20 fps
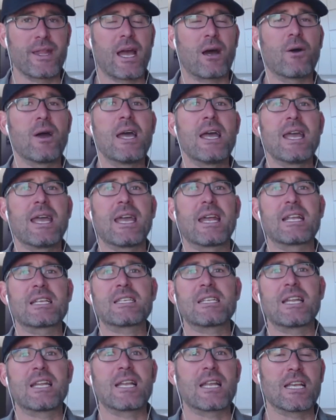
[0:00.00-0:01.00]
Now, it
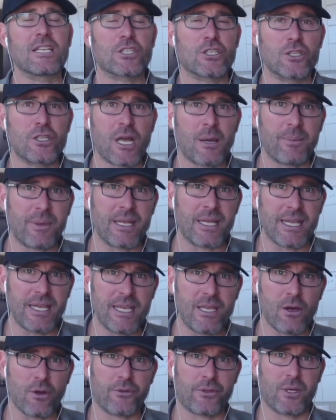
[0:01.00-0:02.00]
isn't it should not be an
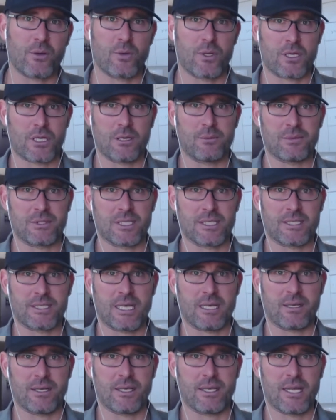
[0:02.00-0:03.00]
ego thing when it comes to
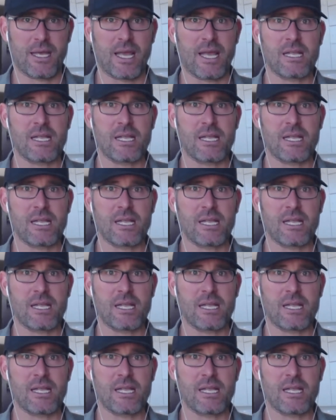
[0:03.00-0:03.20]
selling.